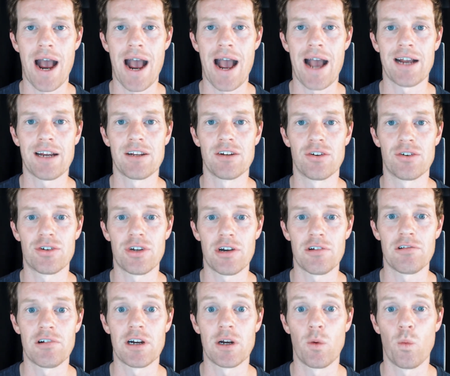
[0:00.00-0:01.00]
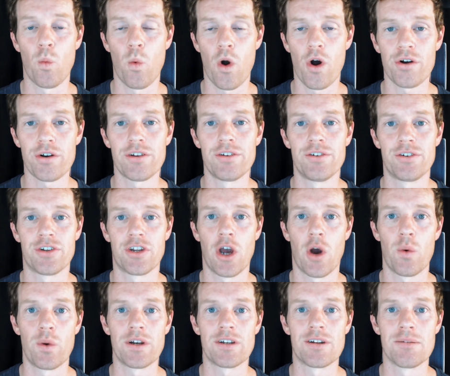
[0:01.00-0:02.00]
are considering what is
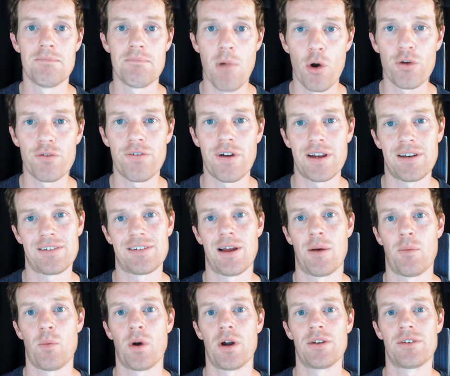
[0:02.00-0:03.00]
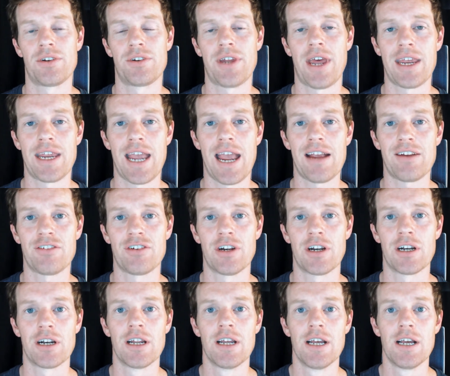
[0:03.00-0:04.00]
going to motivate someone to take
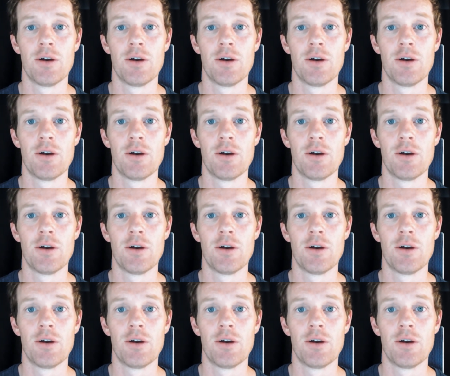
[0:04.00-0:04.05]
action